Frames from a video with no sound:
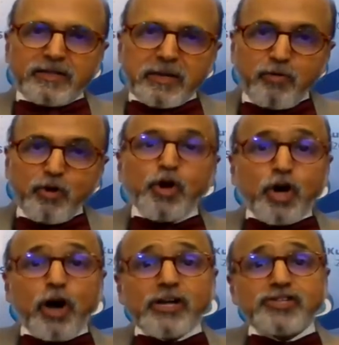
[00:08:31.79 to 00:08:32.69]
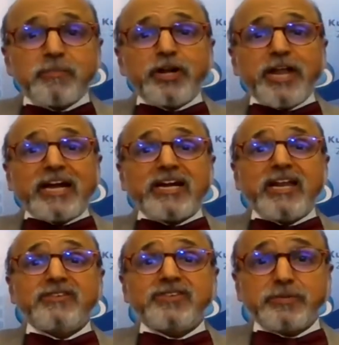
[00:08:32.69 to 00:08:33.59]
the blue collars are
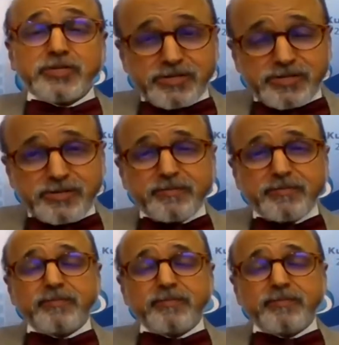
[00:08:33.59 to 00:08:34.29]
protected in substance.